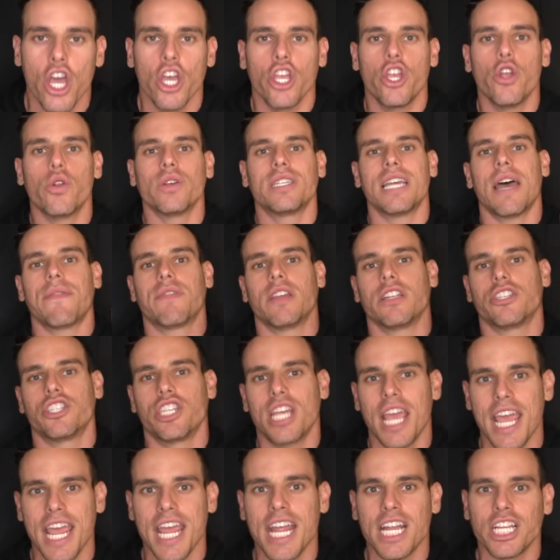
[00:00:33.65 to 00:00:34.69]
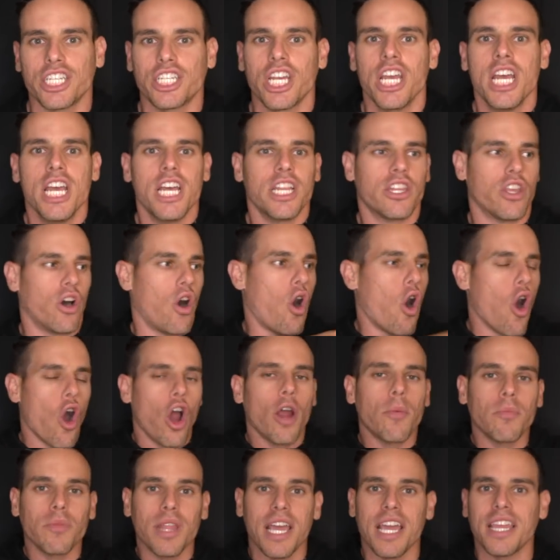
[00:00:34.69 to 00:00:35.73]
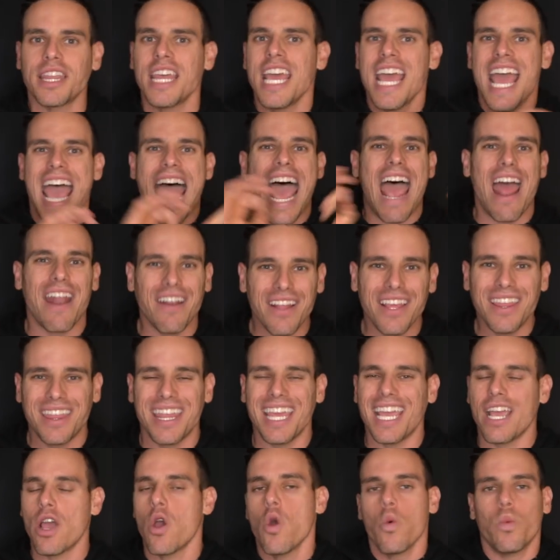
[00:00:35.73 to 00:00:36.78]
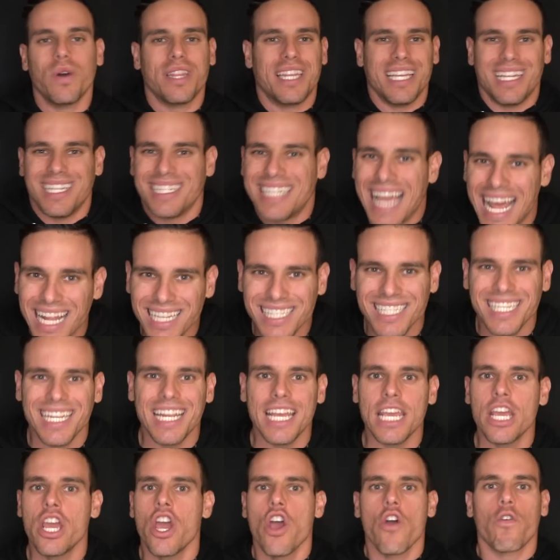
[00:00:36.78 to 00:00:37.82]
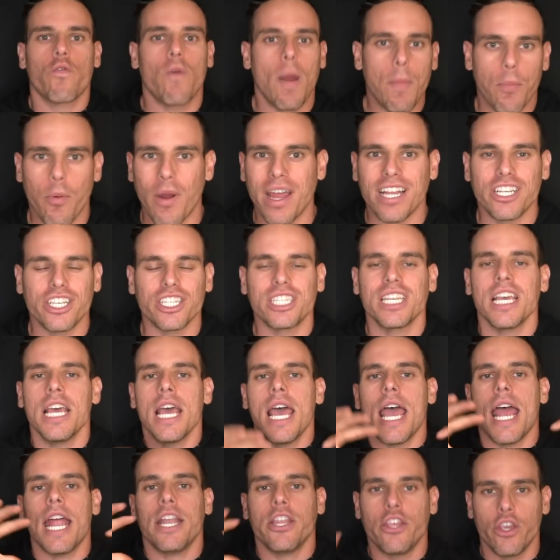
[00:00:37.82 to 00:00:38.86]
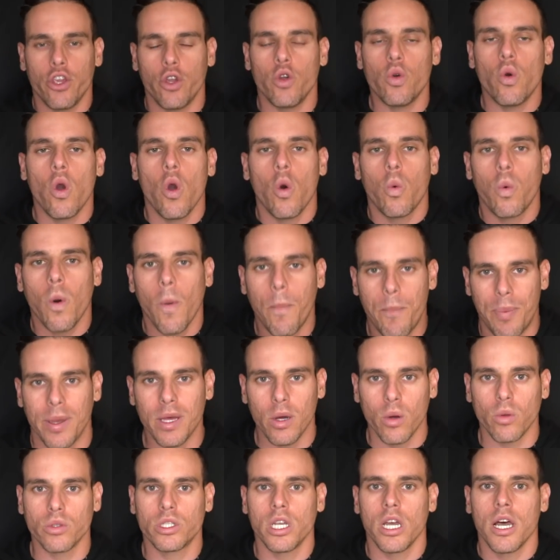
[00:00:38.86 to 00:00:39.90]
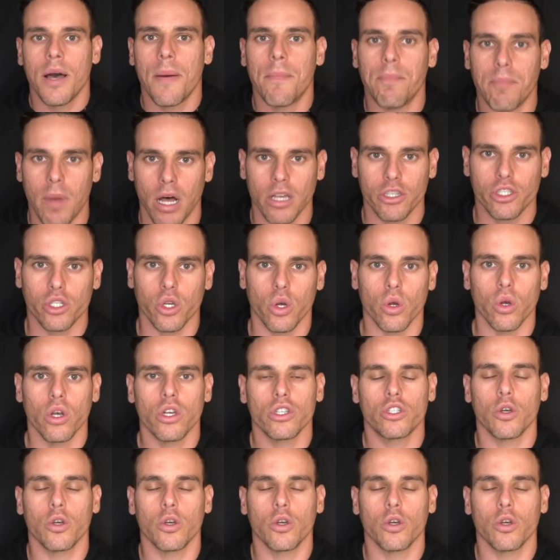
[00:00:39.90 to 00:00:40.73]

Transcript: You just have to change the arm length, anything with intensity, rep ranges, and you will build muscle.